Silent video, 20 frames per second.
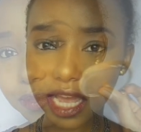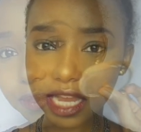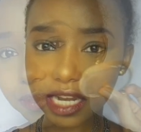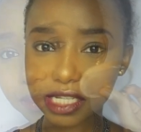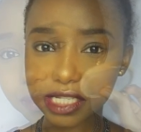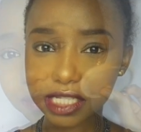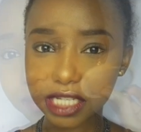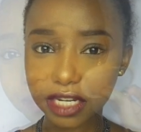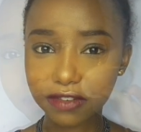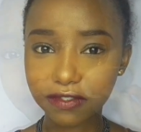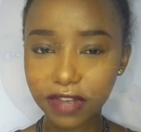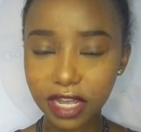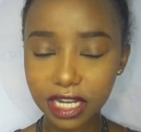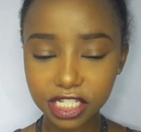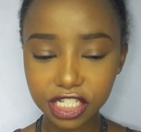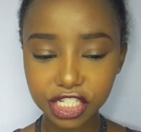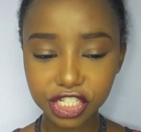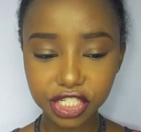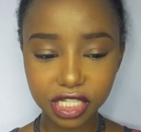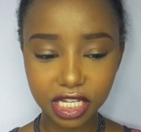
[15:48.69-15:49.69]
A
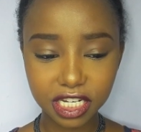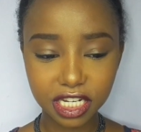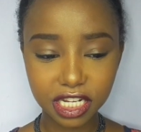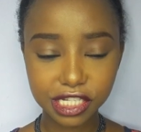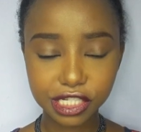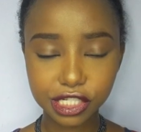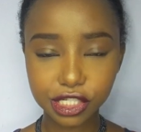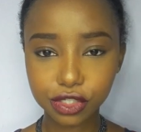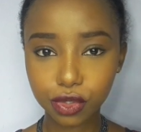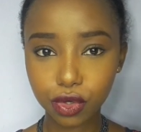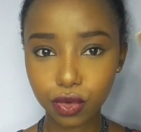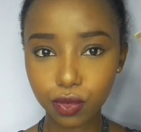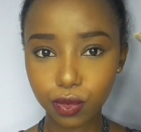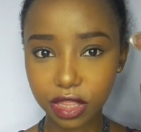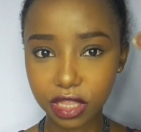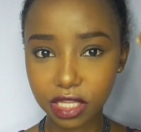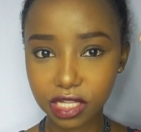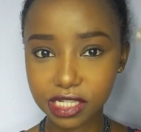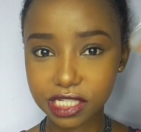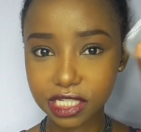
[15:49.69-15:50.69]
disadvantage that I saw
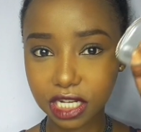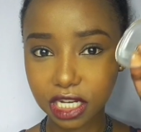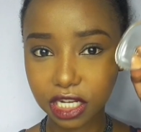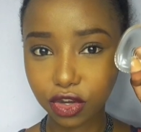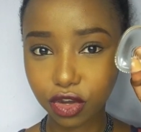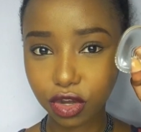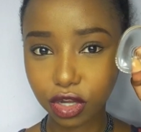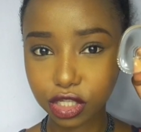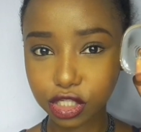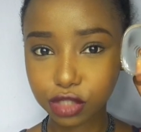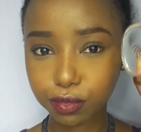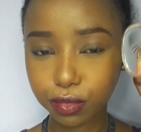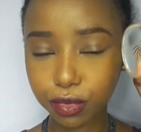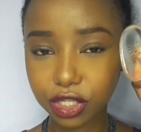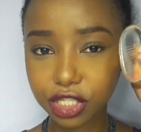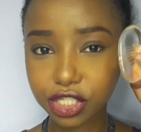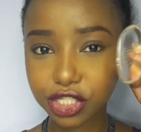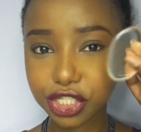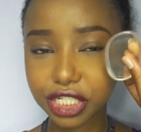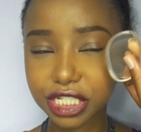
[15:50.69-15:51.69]
with the silicone
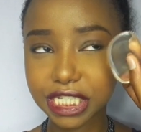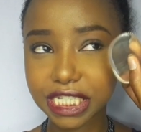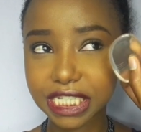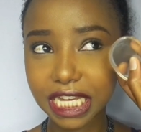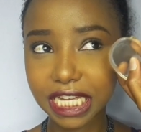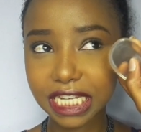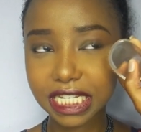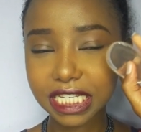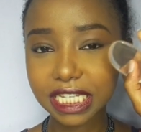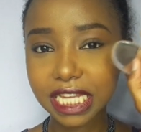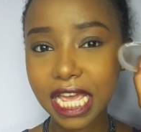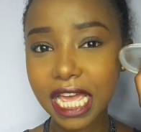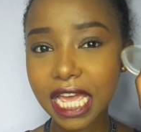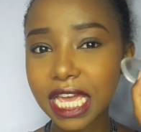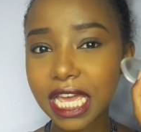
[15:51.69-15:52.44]
sponge is that,